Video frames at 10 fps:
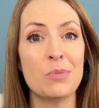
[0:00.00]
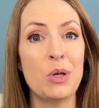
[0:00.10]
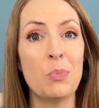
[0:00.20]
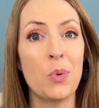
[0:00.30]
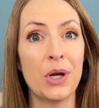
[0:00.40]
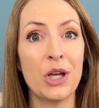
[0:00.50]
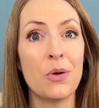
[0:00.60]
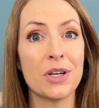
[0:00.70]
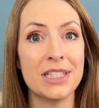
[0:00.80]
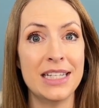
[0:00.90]
to be boring
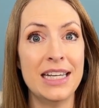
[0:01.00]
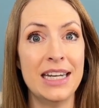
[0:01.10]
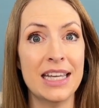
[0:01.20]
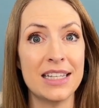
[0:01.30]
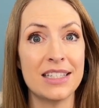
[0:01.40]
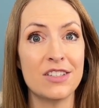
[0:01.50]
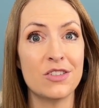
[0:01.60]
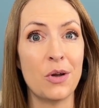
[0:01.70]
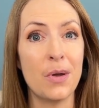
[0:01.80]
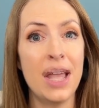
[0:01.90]
or tedious.
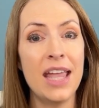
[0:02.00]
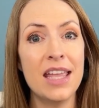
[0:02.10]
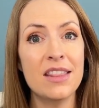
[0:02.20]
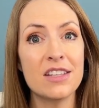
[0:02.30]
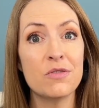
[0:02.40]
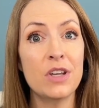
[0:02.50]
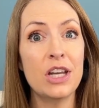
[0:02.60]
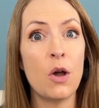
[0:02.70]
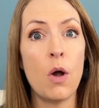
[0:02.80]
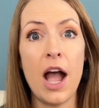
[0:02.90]
So in this
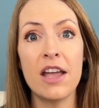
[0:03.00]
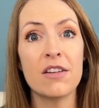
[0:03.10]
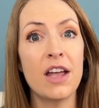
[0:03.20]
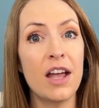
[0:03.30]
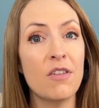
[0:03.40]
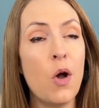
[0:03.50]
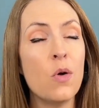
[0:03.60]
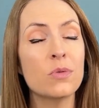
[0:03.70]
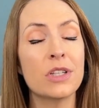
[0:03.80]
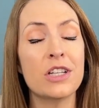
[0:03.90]
video, I have
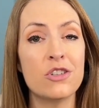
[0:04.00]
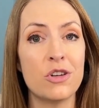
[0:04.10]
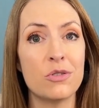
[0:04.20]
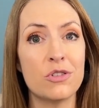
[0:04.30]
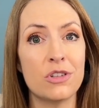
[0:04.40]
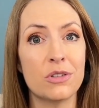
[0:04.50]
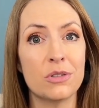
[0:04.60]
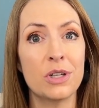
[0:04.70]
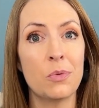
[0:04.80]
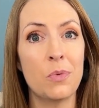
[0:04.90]
only showed
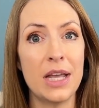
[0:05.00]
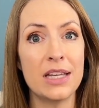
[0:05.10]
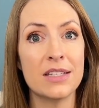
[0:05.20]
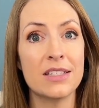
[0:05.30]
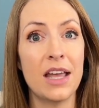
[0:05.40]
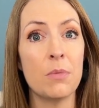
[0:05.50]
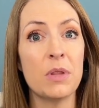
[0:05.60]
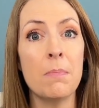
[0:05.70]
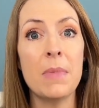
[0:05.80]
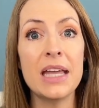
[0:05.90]
you ways to help
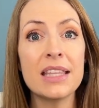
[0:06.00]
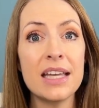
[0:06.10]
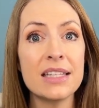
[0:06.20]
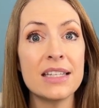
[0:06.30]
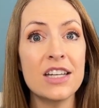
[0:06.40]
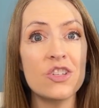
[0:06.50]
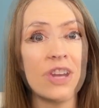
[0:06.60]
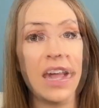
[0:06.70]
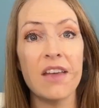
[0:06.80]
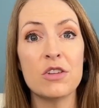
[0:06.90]
them make the
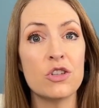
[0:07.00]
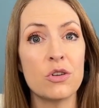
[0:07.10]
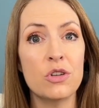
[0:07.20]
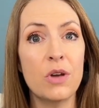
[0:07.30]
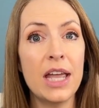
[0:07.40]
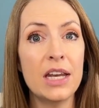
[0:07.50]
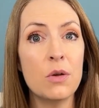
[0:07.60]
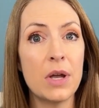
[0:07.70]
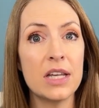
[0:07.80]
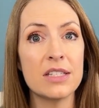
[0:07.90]
SH. I haven't shown you
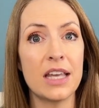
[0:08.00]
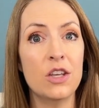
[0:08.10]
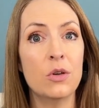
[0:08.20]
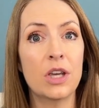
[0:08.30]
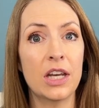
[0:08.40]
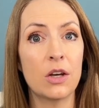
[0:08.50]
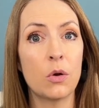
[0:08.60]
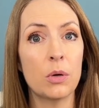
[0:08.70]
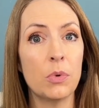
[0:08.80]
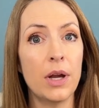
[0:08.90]
any ways that you can
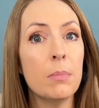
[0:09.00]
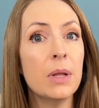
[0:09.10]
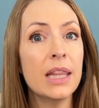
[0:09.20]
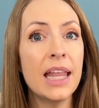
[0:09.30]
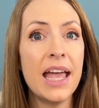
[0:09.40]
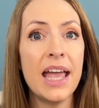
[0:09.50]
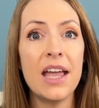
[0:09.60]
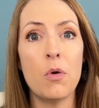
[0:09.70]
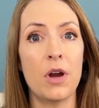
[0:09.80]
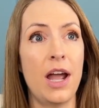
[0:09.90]
incorporate
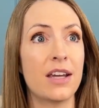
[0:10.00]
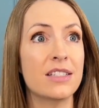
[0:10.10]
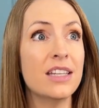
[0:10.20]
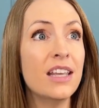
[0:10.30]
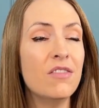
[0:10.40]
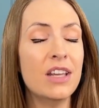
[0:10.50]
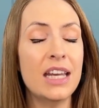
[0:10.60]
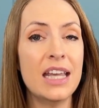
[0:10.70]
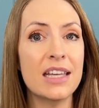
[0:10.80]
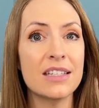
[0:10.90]
play or
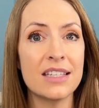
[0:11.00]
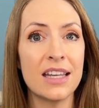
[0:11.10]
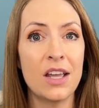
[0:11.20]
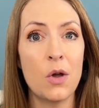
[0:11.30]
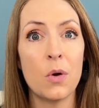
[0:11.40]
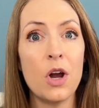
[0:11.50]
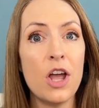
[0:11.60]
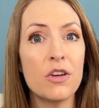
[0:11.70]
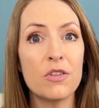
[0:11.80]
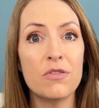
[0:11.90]
activities or
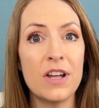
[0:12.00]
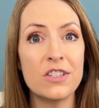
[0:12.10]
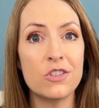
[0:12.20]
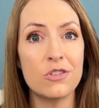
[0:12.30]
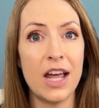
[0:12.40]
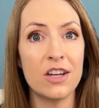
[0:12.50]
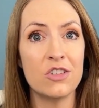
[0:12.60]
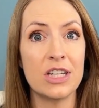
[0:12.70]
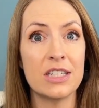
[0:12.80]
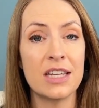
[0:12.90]
other fun
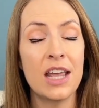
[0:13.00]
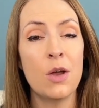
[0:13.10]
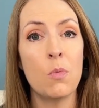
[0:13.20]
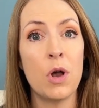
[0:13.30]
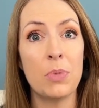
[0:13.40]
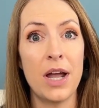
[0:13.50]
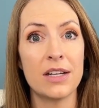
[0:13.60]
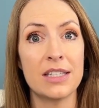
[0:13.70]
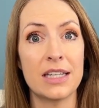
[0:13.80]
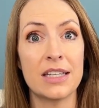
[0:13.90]
strategies while
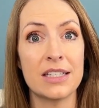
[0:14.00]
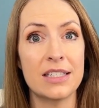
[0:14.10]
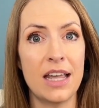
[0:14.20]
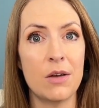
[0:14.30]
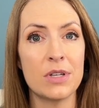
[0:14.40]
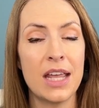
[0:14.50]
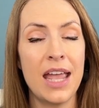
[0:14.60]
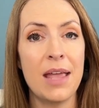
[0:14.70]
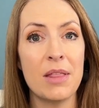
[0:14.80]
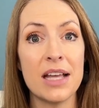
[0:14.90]
practicing the sound.
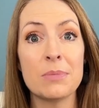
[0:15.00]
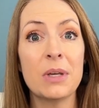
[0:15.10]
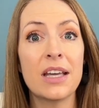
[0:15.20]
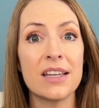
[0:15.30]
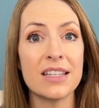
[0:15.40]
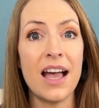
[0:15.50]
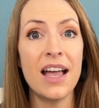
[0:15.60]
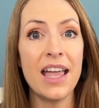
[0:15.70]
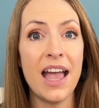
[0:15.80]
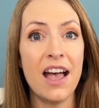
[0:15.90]
That's because
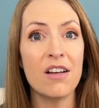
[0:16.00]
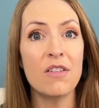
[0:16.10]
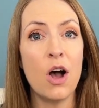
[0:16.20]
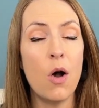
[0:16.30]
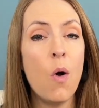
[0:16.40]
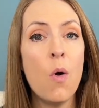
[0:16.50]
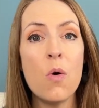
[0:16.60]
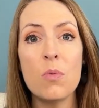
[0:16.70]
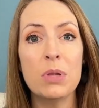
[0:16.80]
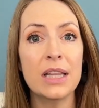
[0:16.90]
I have a
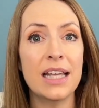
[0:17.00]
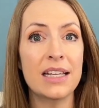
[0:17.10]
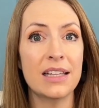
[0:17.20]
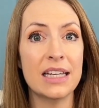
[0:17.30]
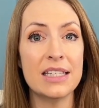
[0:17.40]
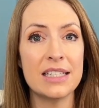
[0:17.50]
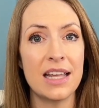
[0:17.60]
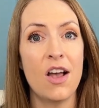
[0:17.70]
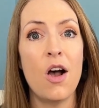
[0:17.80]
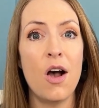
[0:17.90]
whole playlist
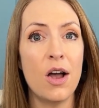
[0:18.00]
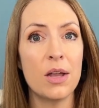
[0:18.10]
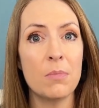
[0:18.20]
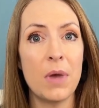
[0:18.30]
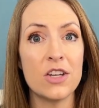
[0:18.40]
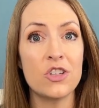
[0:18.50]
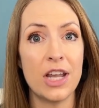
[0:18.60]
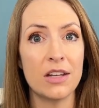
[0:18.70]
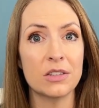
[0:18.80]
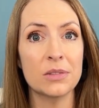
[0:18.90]
on my
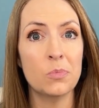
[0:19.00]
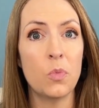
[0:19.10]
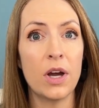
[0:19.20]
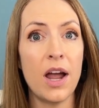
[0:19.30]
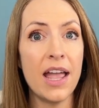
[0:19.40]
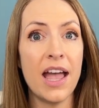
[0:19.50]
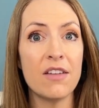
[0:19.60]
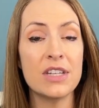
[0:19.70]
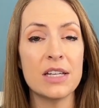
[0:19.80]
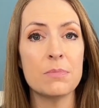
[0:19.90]
channel where I
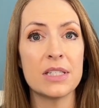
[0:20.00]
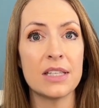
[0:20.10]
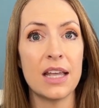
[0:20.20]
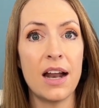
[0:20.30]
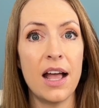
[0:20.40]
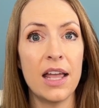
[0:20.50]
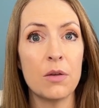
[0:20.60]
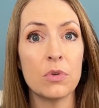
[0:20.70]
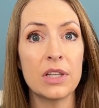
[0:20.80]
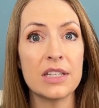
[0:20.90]
have tips that I
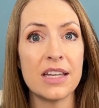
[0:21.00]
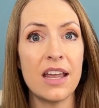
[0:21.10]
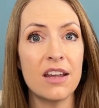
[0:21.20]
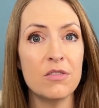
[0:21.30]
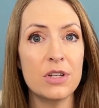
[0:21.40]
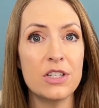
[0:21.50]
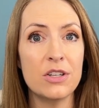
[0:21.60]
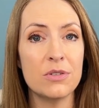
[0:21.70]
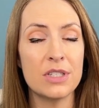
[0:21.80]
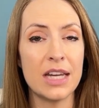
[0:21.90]
release every
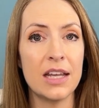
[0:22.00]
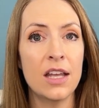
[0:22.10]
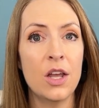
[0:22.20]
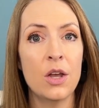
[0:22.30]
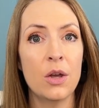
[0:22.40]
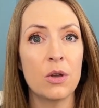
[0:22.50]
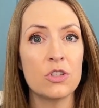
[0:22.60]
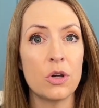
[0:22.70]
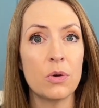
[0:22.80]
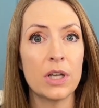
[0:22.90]
Tuesday,
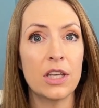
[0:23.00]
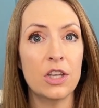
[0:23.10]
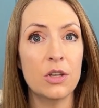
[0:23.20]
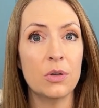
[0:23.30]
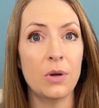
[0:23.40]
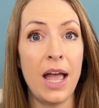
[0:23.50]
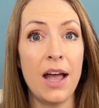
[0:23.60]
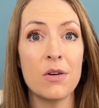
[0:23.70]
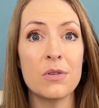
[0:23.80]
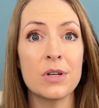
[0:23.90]
showing you
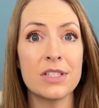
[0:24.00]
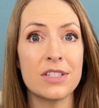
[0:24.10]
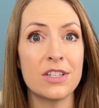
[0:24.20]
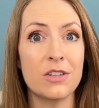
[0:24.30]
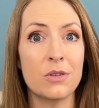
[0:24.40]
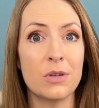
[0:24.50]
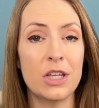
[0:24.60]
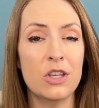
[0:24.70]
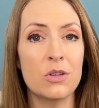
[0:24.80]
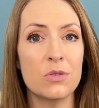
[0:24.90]
how to
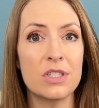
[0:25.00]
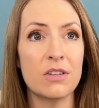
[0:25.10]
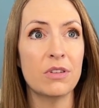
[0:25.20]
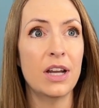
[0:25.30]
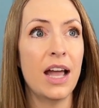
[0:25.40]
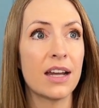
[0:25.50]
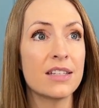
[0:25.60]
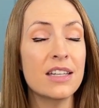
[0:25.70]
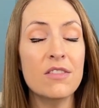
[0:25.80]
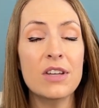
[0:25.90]
use different
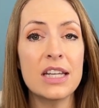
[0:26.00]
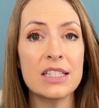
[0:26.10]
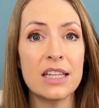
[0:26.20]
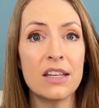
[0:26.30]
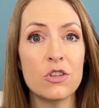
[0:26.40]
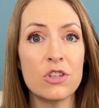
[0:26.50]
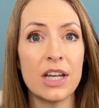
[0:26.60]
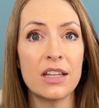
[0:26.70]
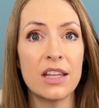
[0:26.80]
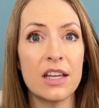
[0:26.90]
activities that your
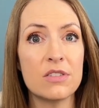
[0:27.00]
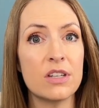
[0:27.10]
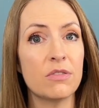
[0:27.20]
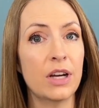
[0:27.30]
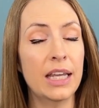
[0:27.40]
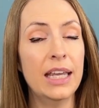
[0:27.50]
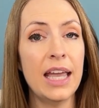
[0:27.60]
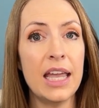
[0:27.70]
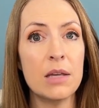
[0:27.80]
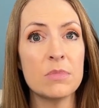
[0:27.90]
child loves, different
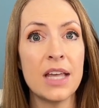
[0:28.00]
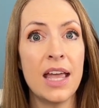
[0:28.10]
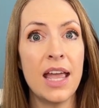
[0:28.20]
games,